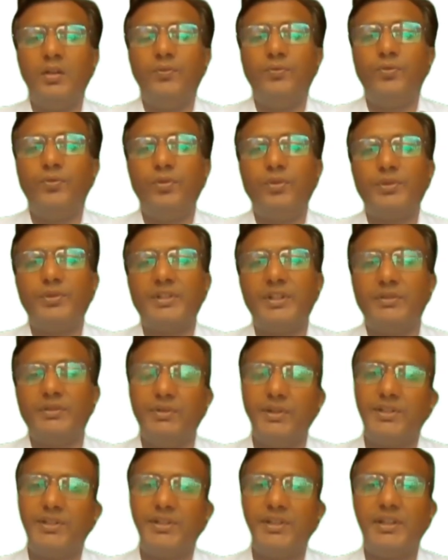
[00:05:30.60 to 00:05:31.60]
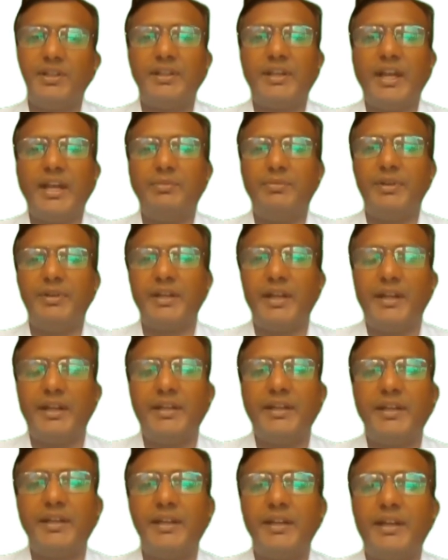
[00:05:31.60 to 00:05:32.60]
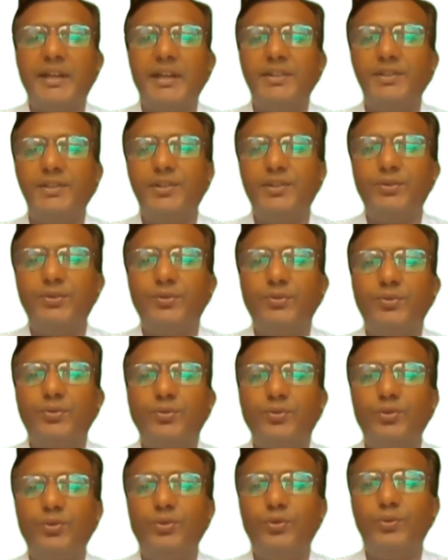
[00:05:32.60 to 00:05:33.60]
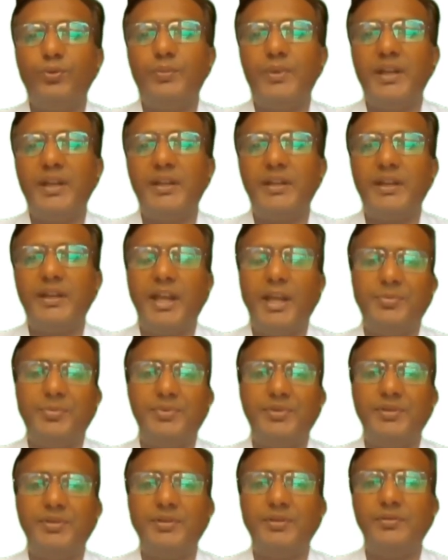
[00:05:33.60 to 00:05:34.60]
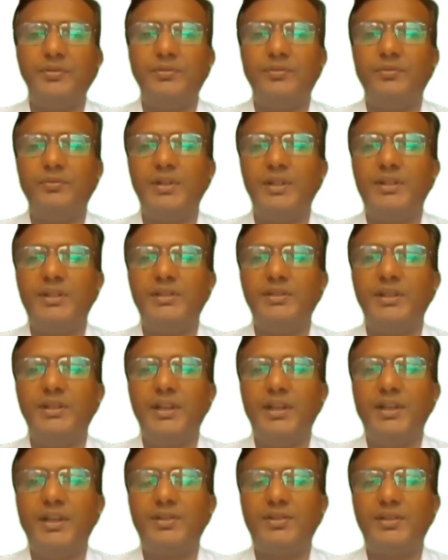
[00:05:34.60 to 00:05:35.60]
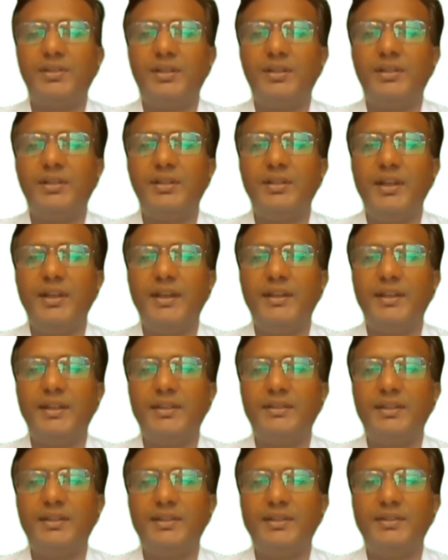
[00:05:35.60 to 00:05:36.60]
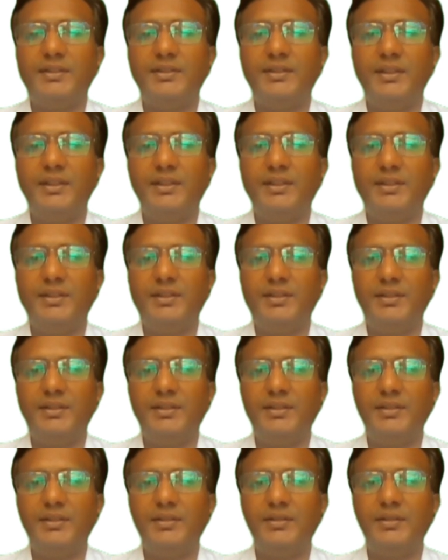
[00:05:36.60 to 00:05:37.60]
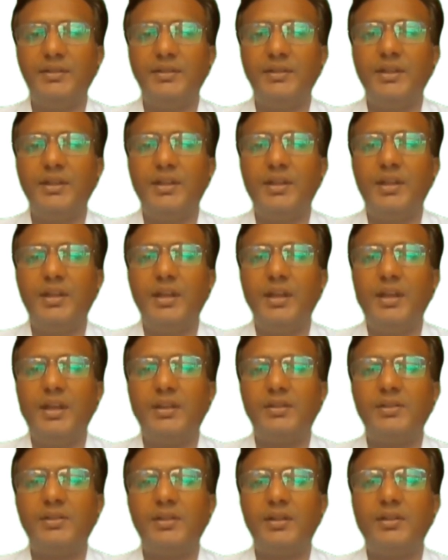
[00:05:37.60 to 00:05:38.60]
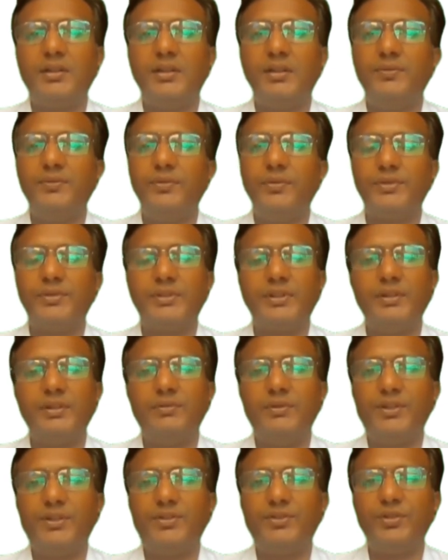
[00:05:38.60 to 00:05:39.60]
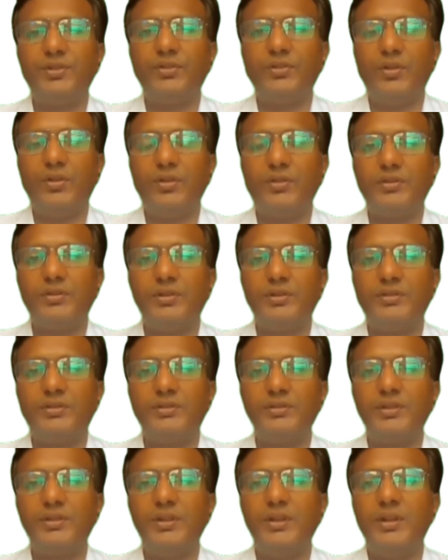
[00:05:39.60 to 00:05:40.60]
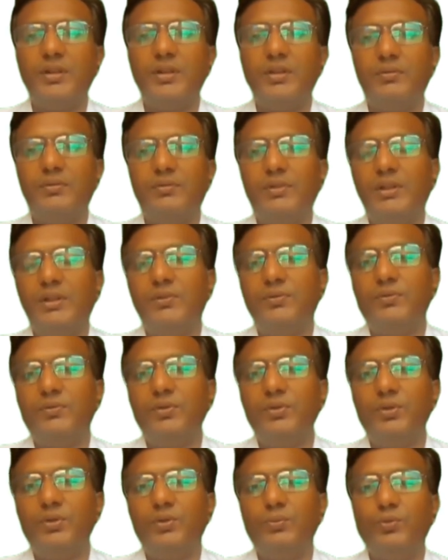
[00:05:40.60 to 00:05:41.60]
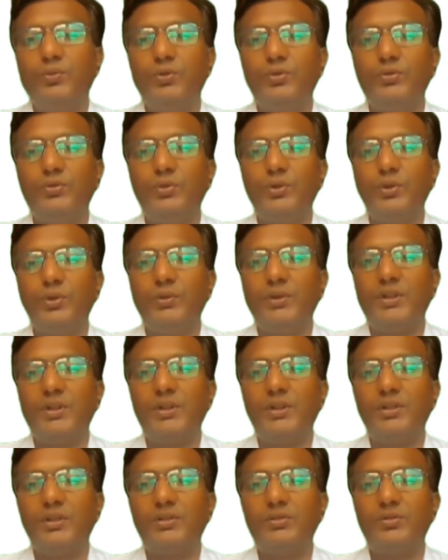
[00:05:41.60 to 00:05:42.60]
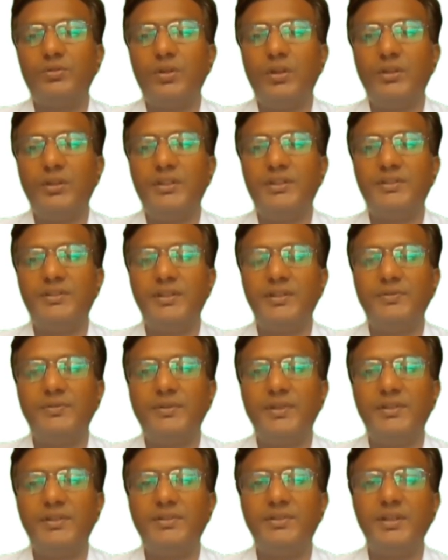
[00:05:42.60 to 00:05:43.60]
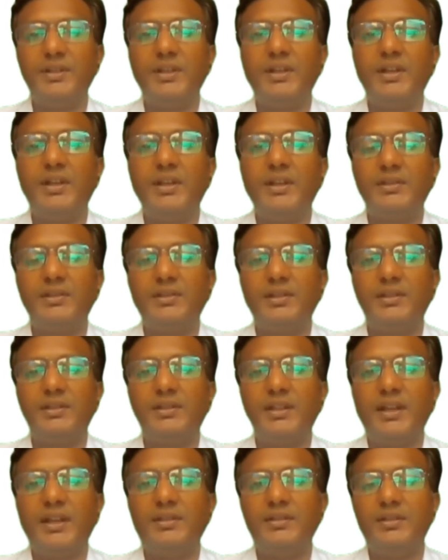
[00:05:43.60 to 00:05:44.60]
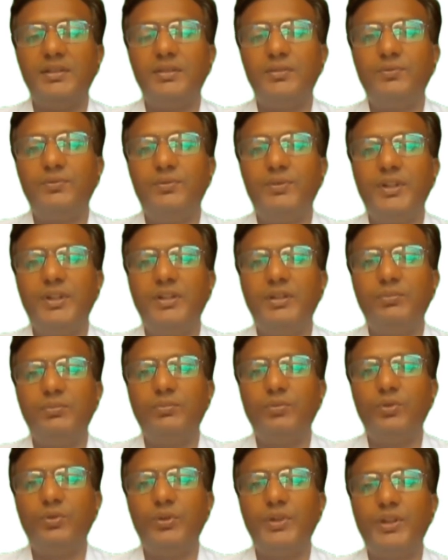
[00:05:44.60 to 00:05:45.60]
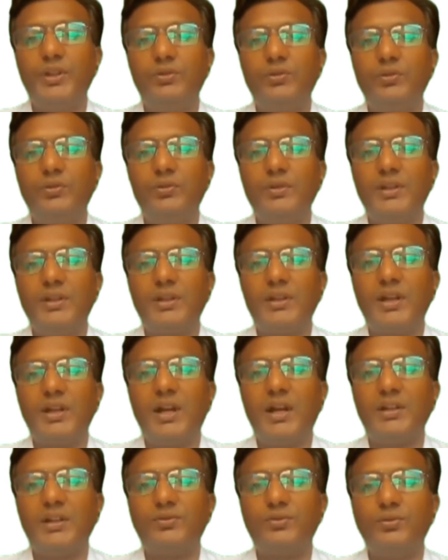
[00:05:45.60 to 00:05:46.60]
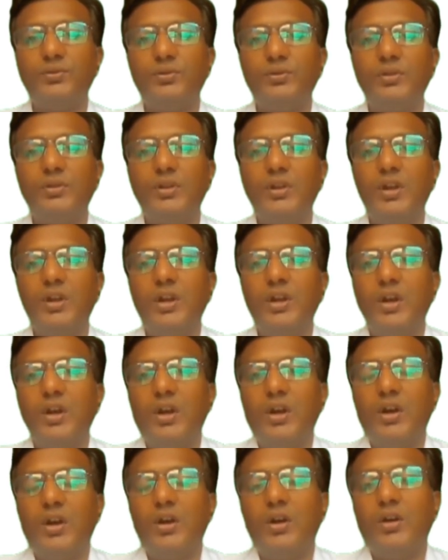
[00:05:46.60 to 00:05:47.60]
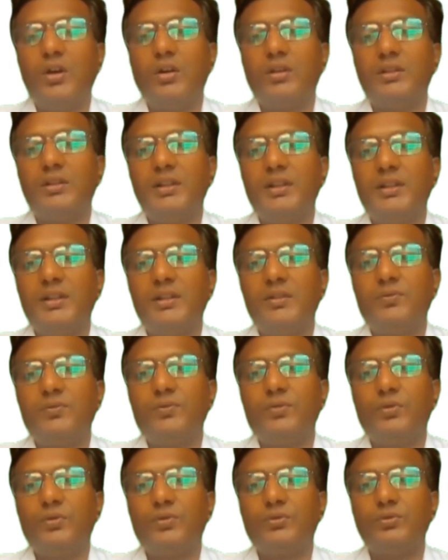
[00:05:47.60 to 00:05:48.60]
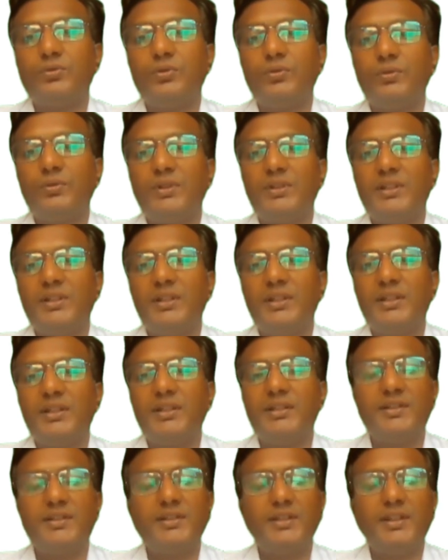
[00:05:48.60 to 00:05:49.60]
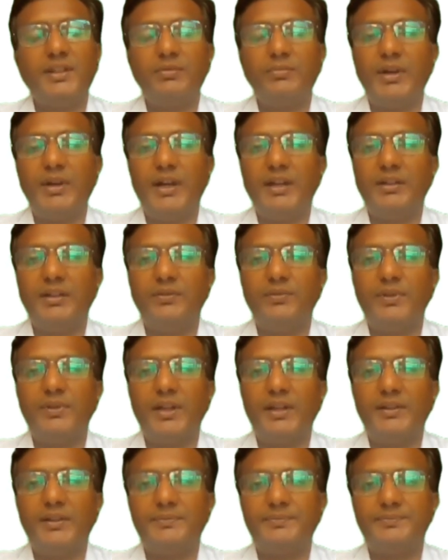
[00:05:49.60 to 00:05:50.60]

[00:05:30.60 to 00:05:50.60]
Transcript: Force convection can be categorized into two main types. One is the external and other is the internal. External force convection occurs when a fluid moves over a solid surface, such as a wind blowing over a car's hood or the air force over the heat sink by a fan.